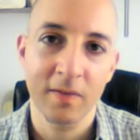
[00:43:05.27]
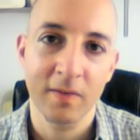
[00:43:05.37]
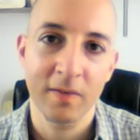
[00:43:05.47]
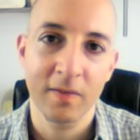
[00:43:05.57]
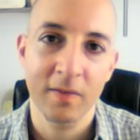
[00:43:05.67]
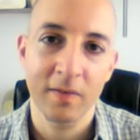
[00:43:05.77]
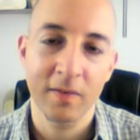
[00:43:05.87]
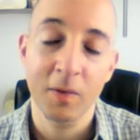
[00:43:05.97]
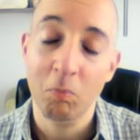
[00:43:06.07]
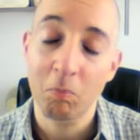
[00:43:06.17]

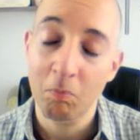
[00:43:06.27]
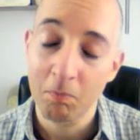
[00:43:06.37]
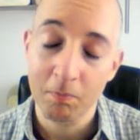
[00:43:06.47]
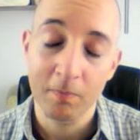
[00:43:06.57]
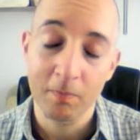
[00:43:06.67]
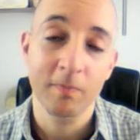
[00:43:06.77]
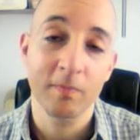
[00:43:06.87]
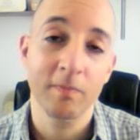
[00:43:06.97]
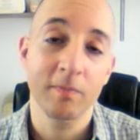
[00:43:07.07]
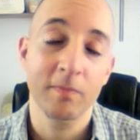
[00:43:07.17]

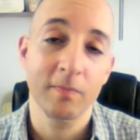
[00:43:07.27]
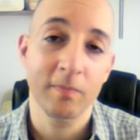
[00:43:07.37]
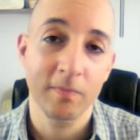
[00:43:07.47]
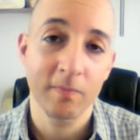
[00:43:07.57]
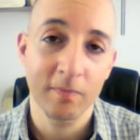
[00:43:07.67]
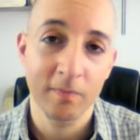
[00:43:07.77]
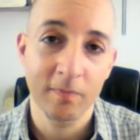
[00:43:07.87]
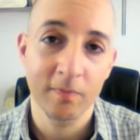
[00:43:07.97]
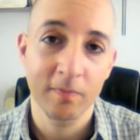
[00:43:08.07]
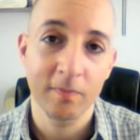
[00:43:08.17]

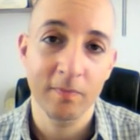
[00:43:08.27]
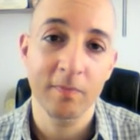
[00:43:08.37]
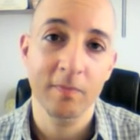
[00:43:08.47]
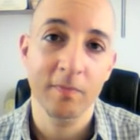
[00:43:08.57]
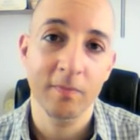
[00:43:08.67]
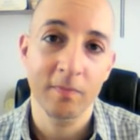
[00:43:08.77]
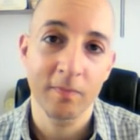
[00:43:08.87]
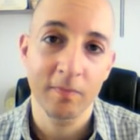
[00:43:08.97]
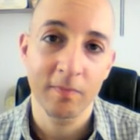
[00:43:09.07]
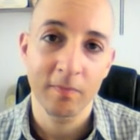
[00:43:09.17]

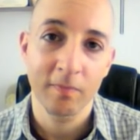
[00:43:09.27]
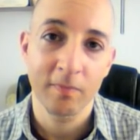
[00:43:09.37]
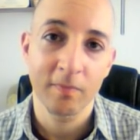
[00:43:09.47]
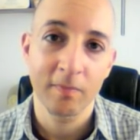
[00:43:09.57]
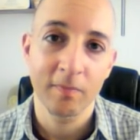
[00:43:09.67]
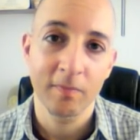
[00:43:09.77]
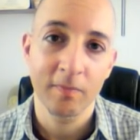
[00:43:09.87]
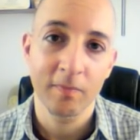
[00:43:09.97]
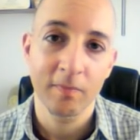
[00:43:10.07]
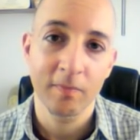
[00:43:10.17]

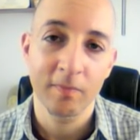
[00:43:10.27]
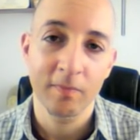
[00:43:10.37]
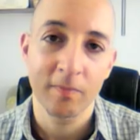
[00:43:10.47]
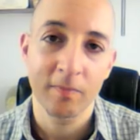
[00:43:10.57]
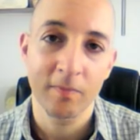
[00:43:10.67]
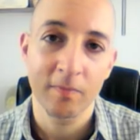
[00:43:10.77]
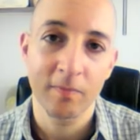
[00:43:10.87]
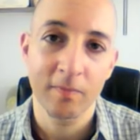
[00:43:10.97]
The person shown says nothing.